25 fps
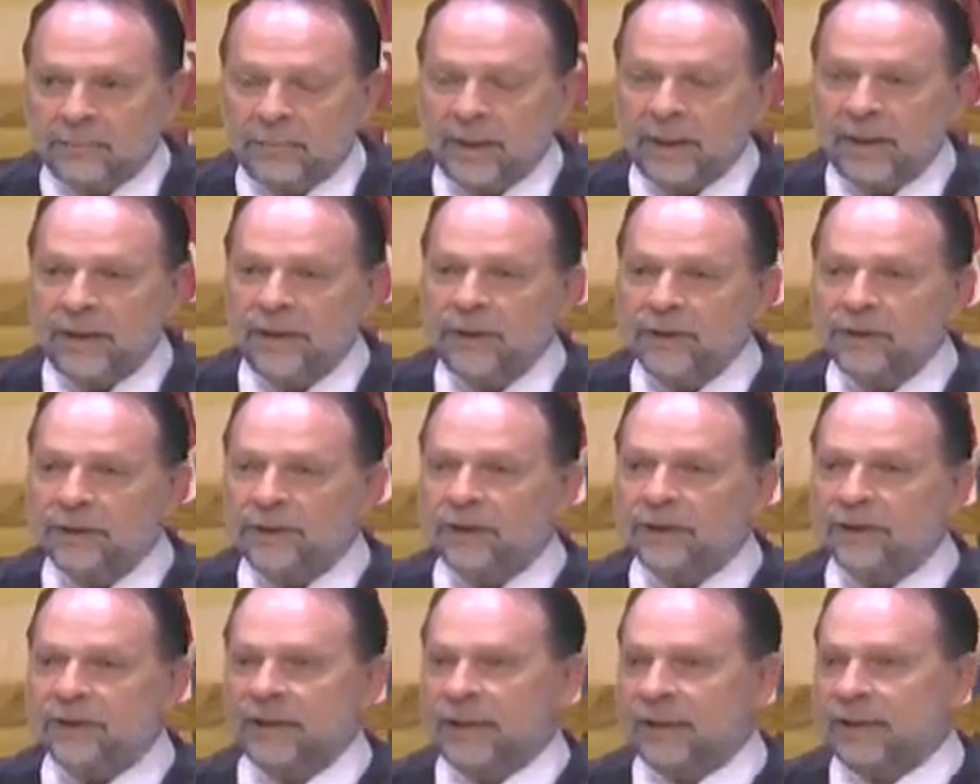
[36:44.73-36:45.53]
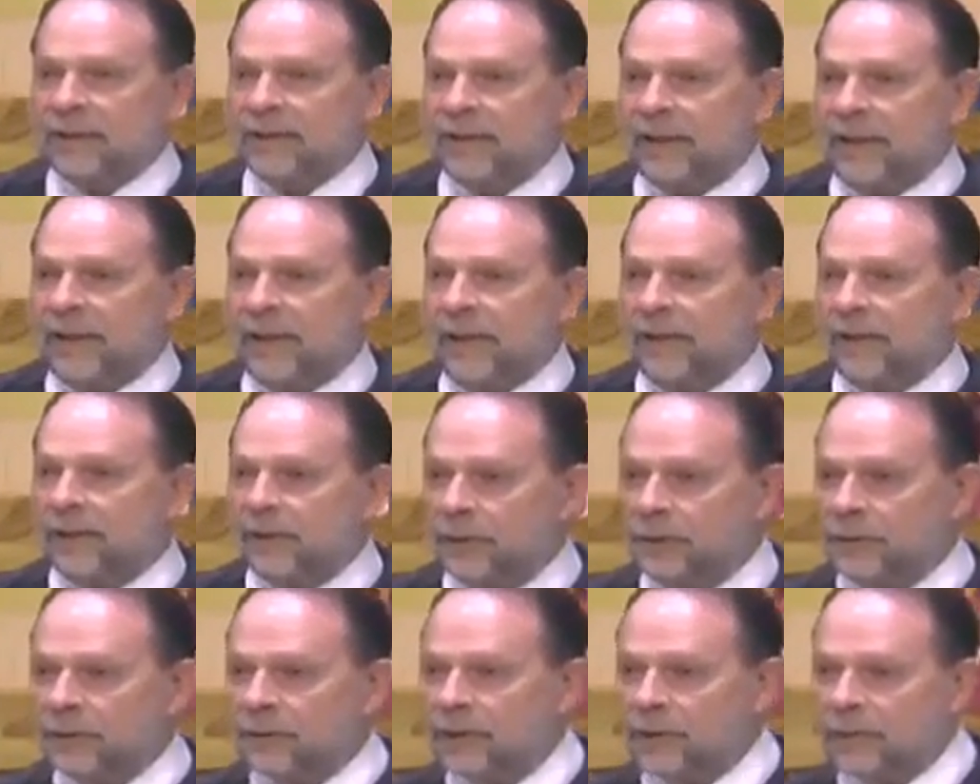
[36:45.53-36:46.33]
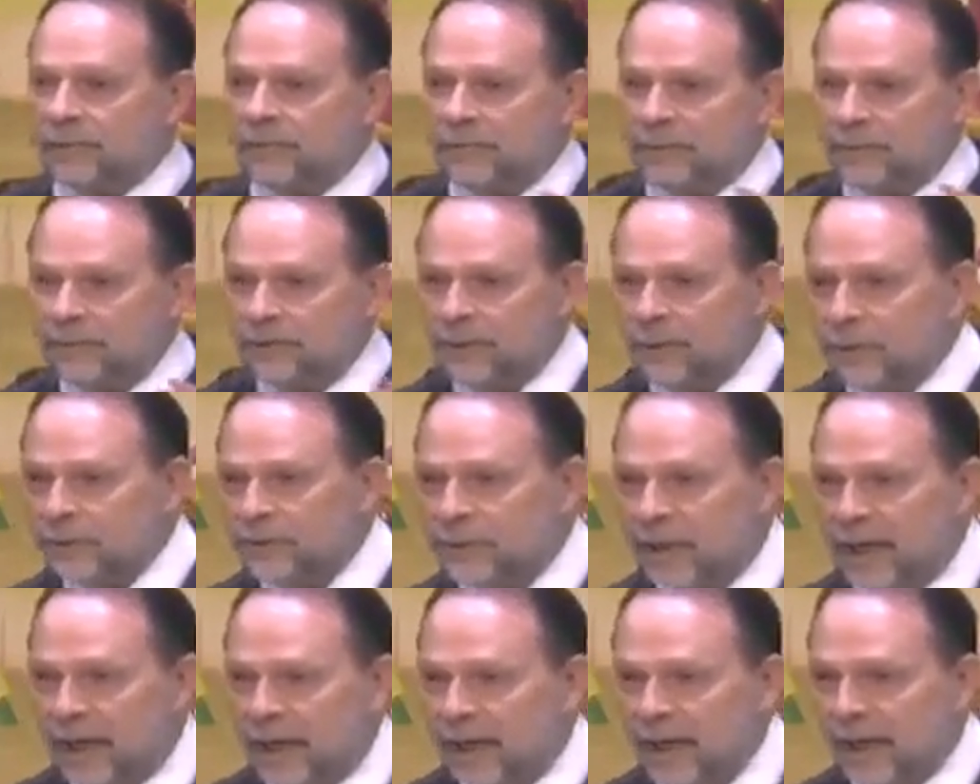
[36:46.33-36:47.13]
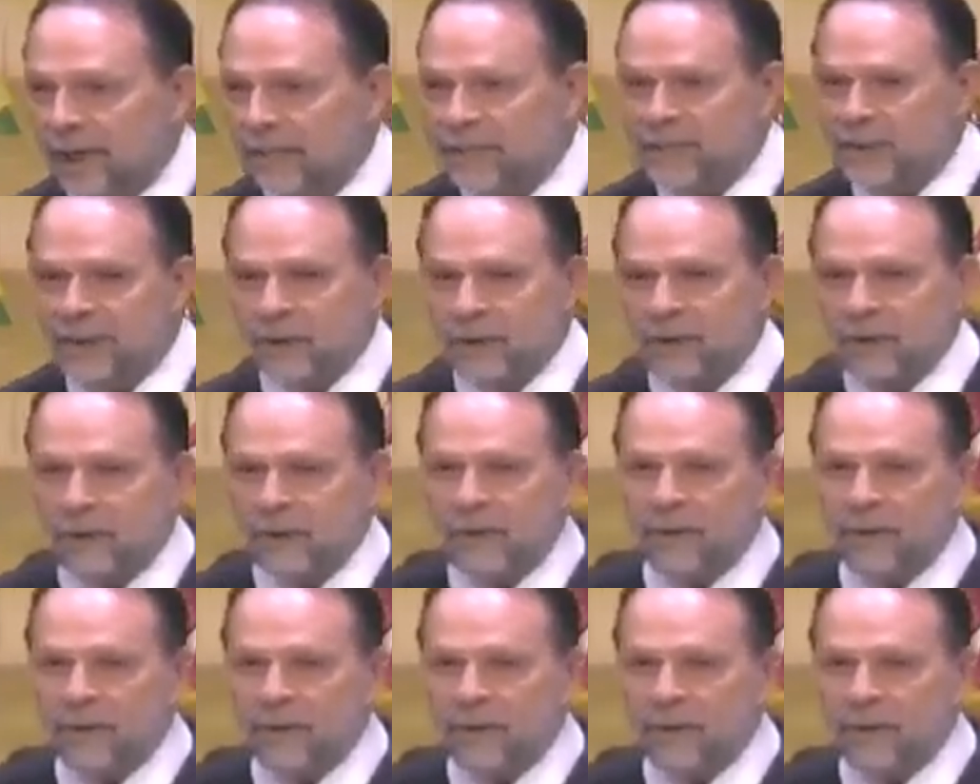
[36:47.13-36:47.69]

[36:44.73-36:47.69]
But he used to stick his head in those caves,